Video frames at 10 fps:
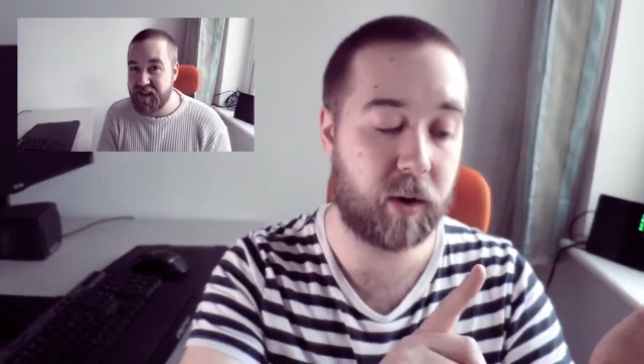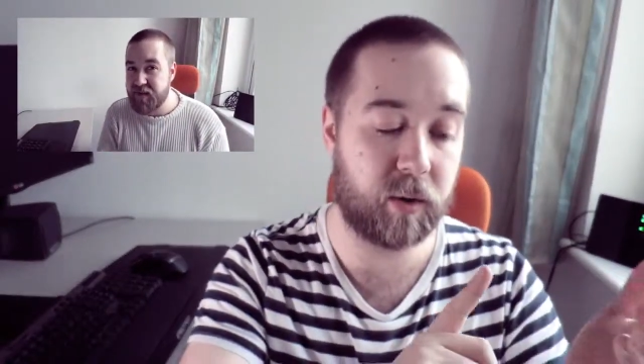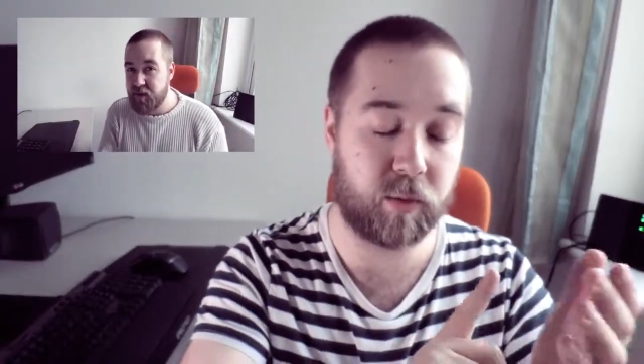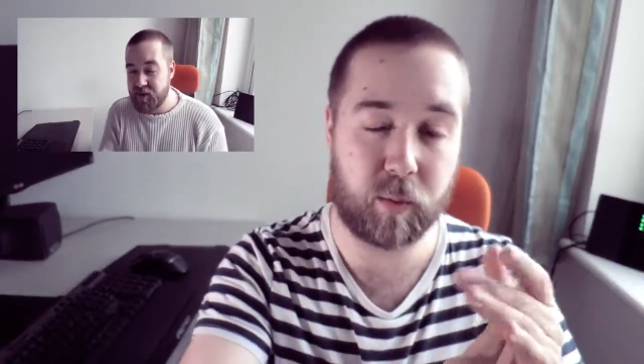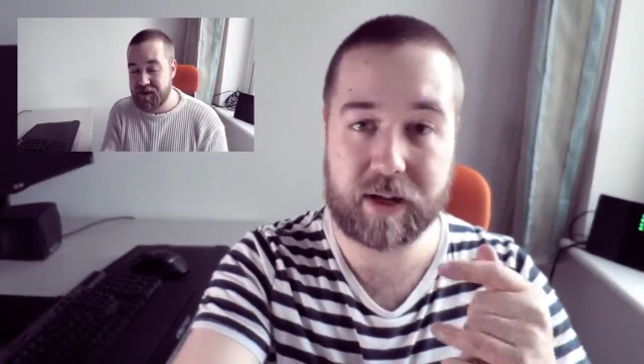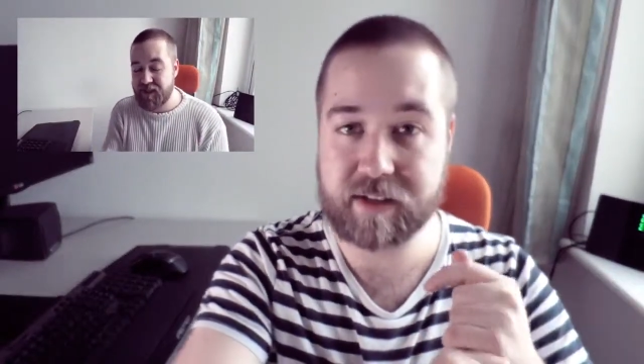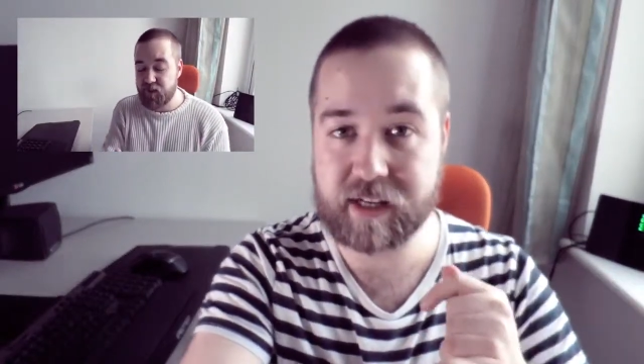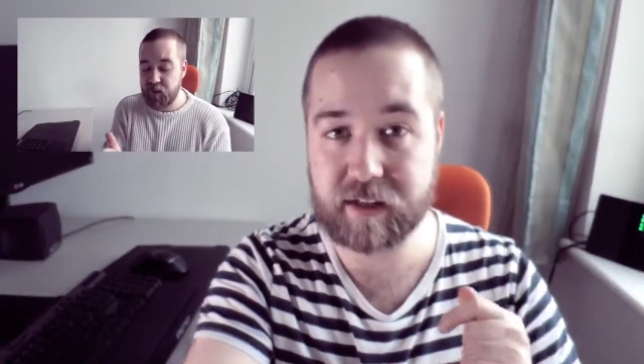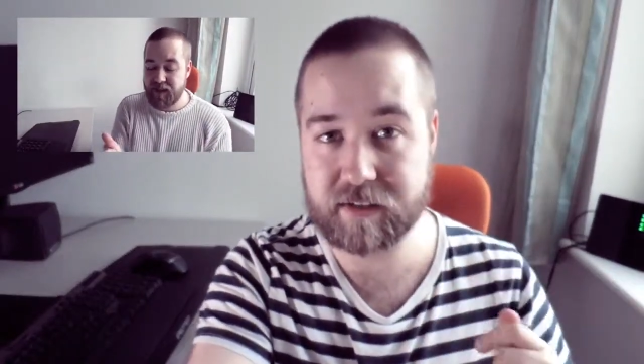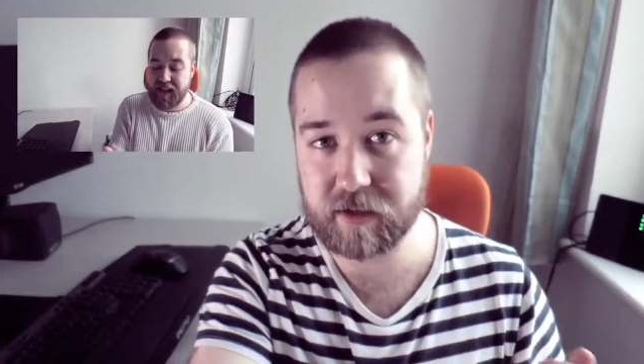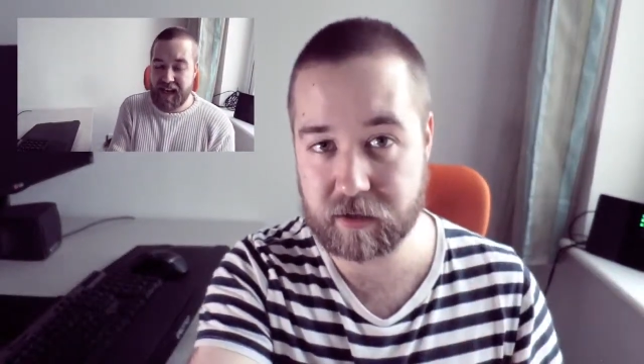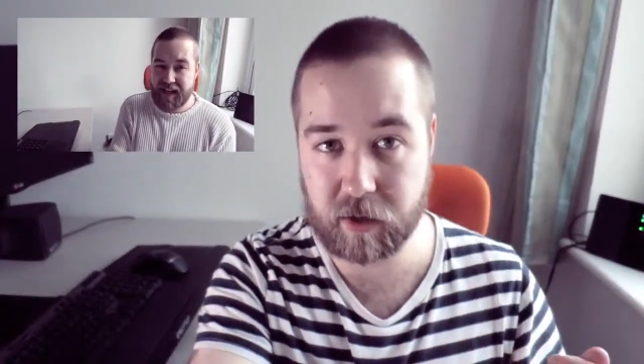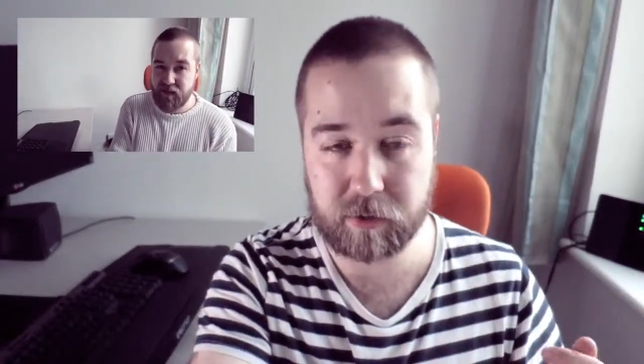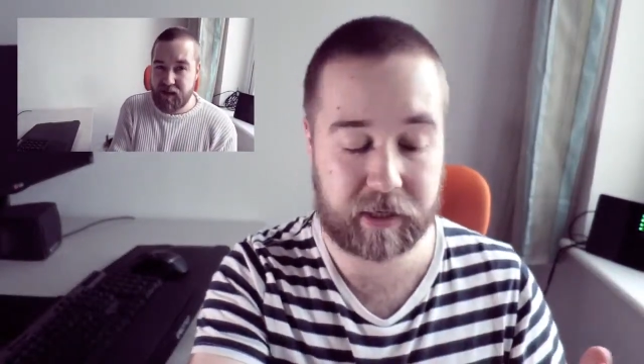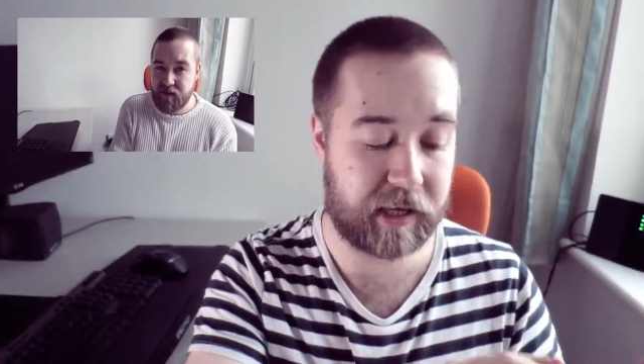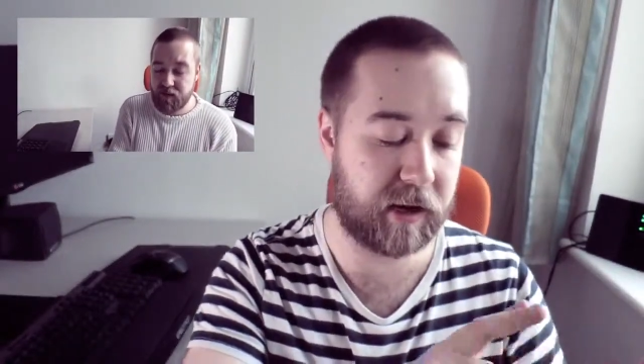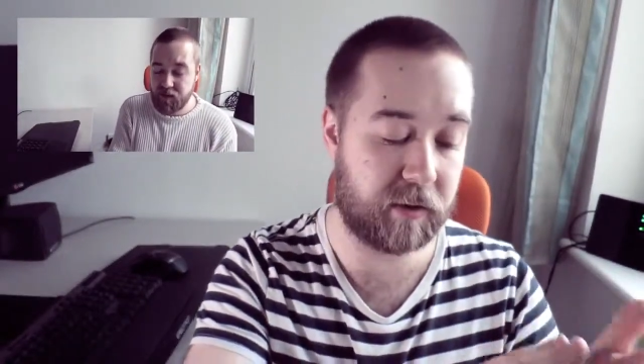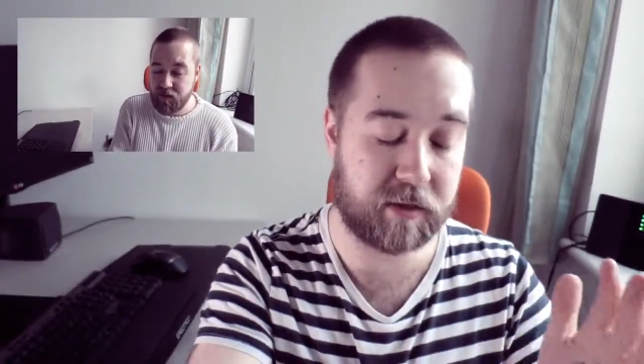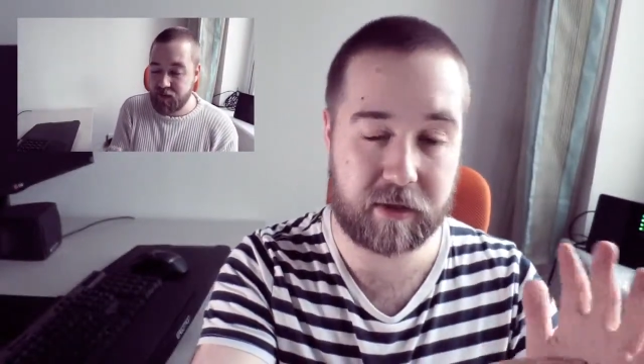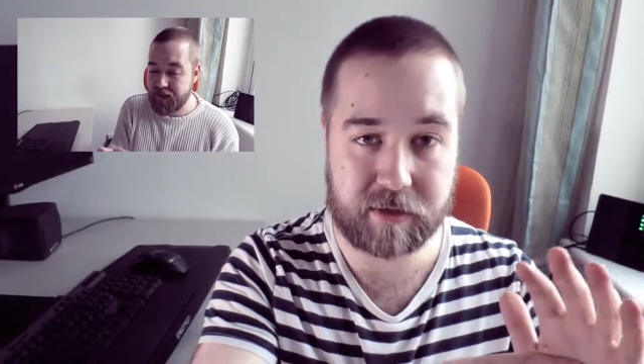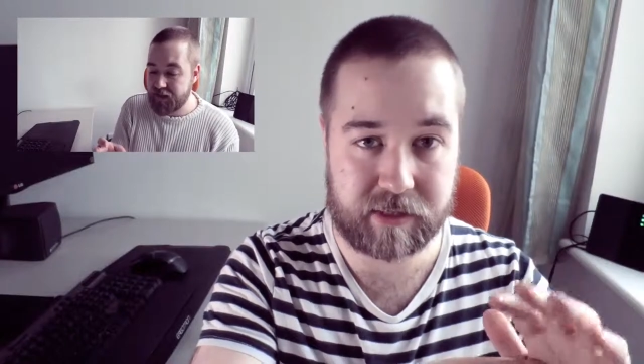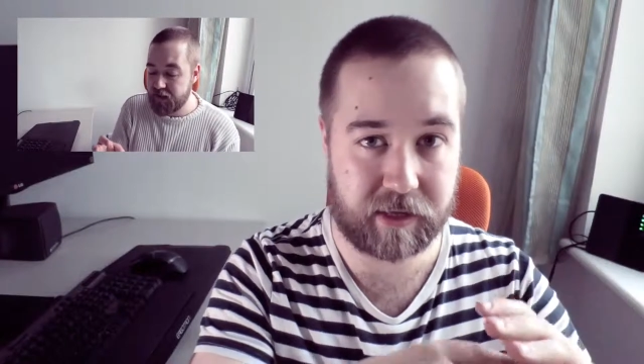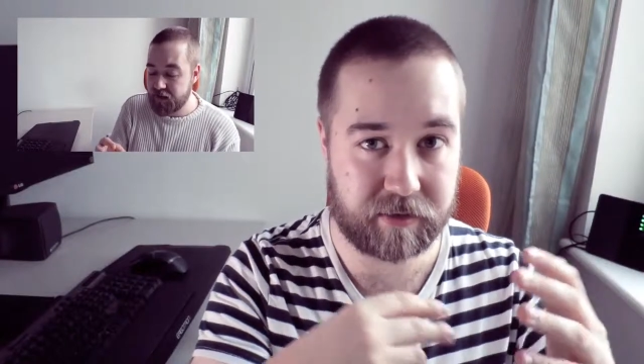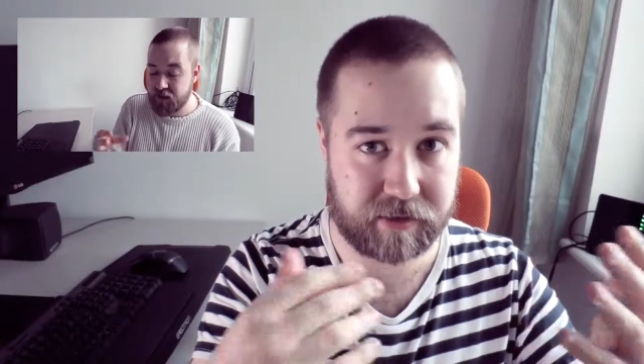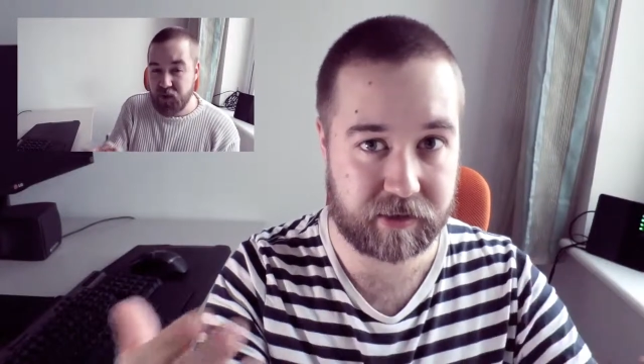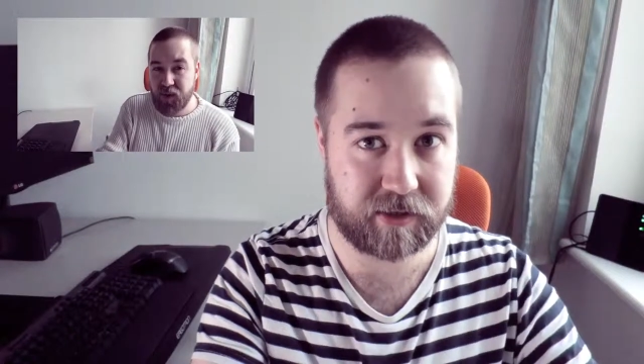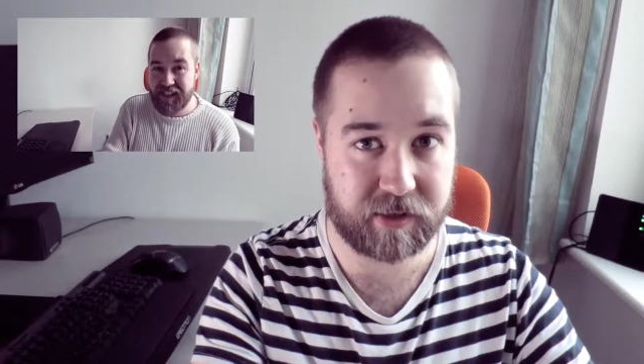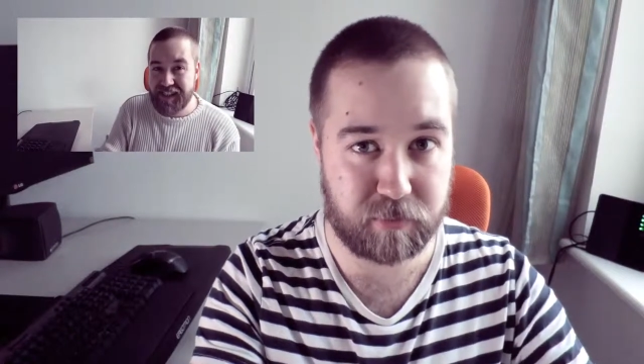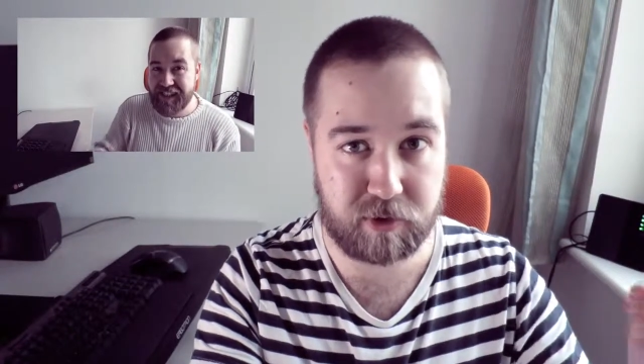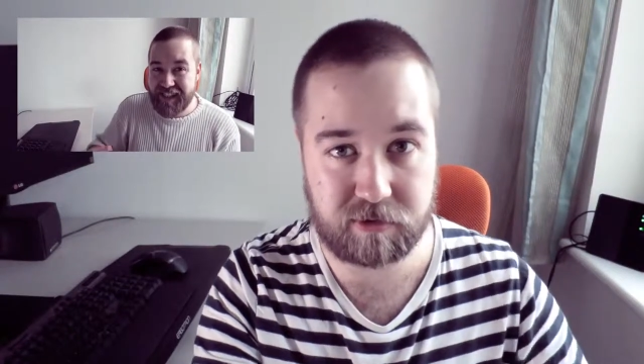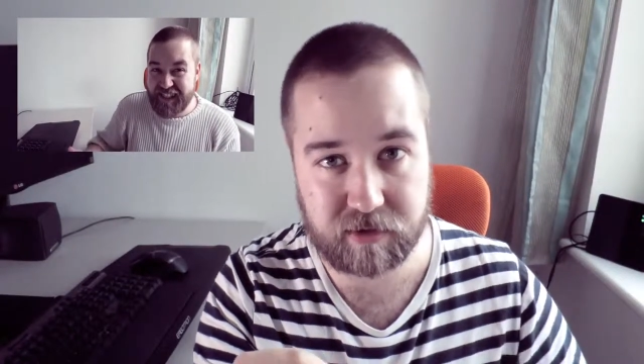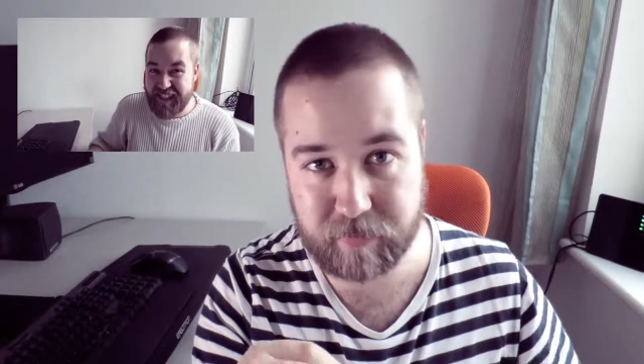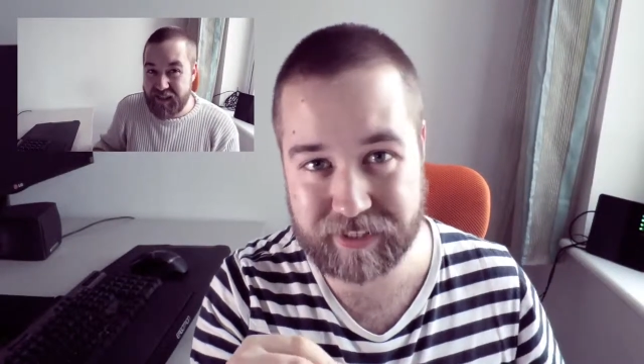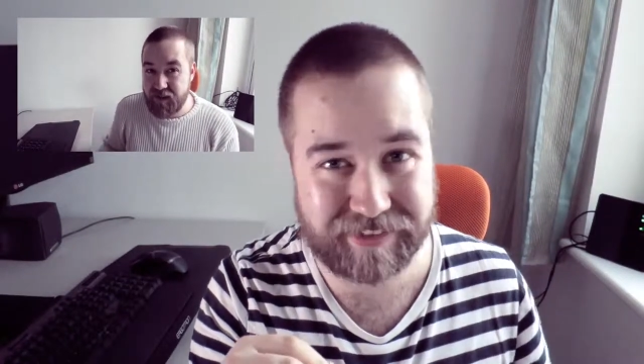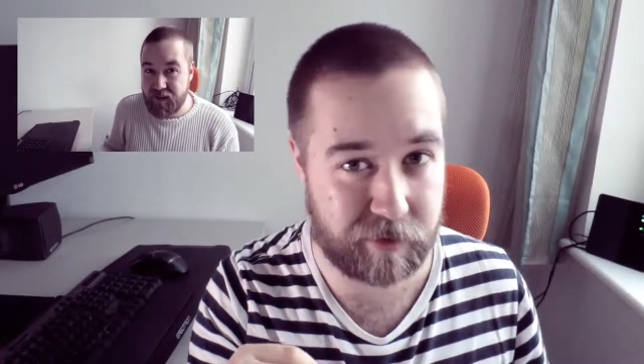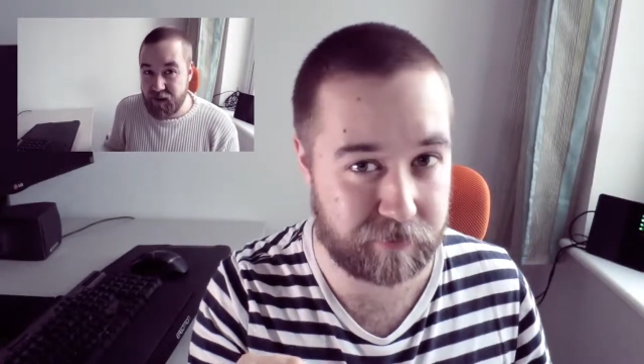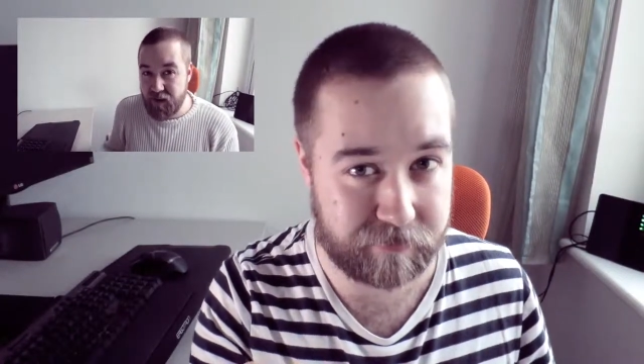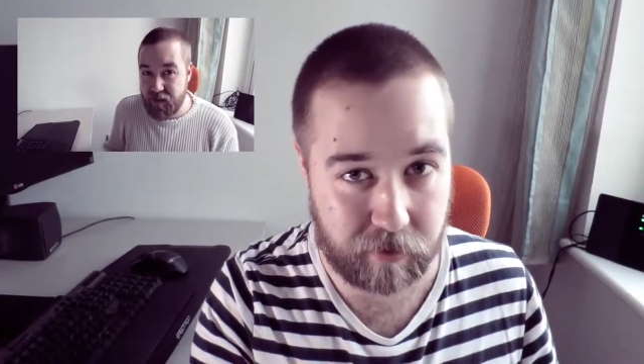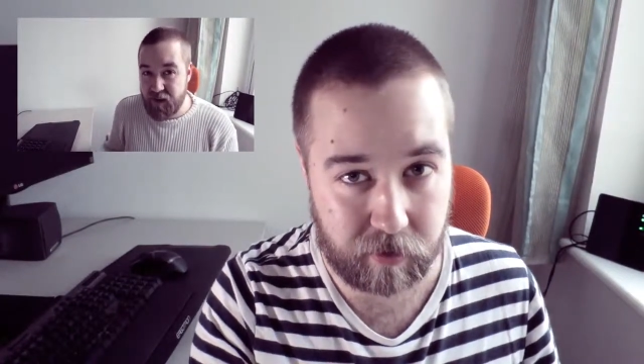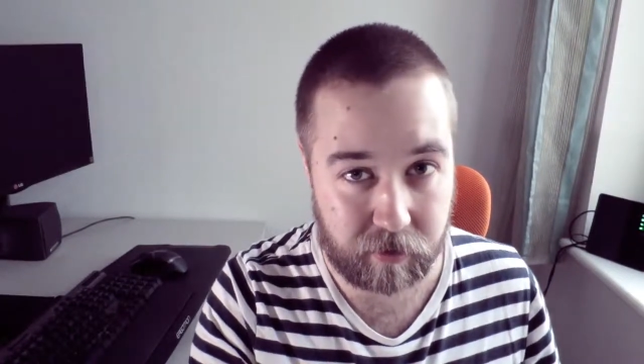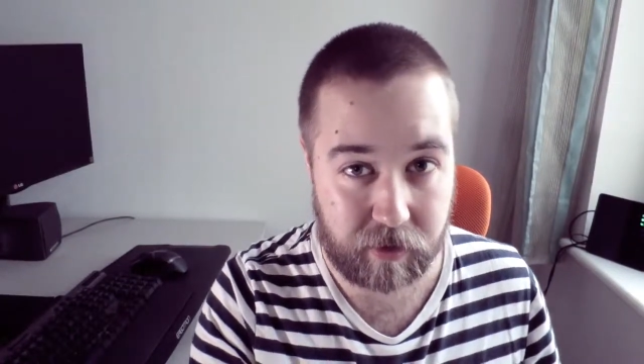on Wednesday I'll start coding, and on Thursday I'll discuss the progress made so far.